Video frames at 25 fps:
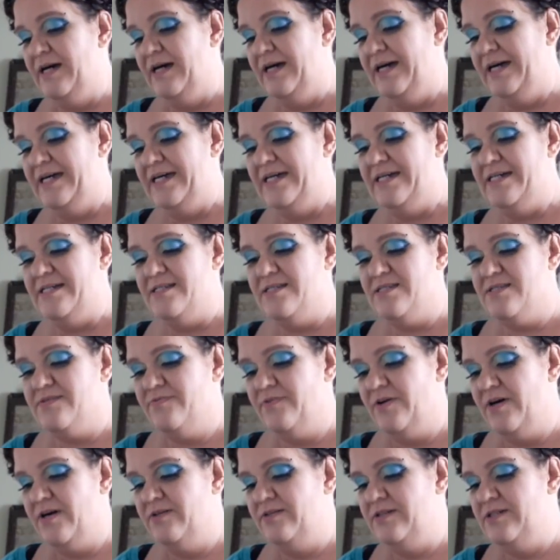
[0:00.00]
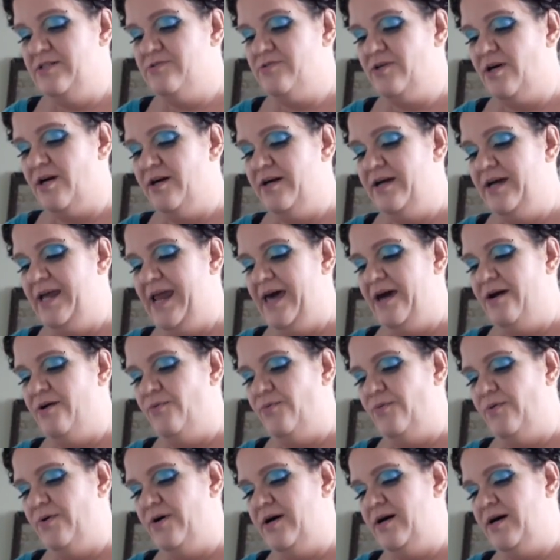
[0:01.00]
It's finally drying out.
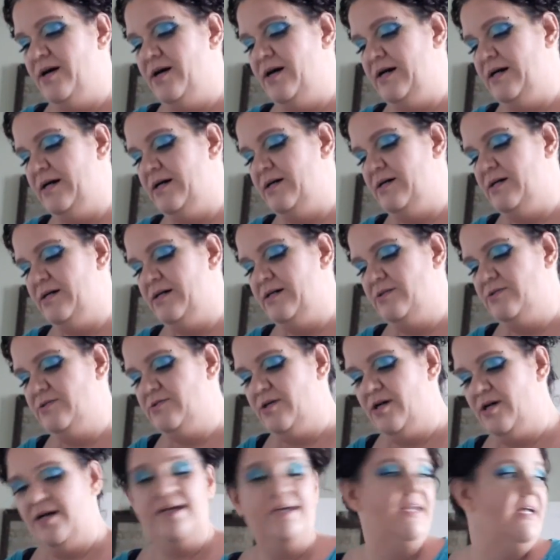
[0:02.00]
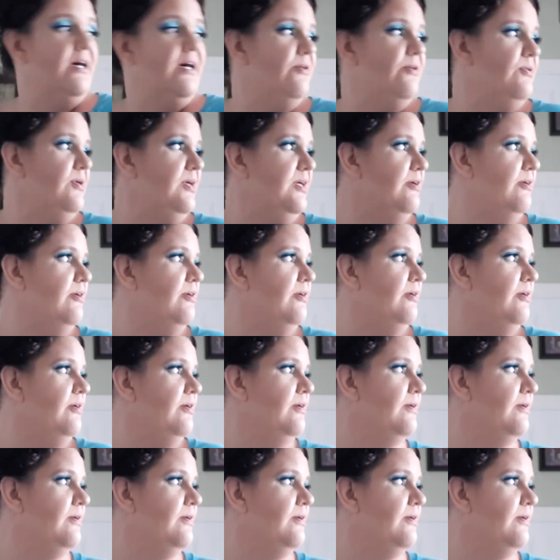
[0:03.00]
Drying out here.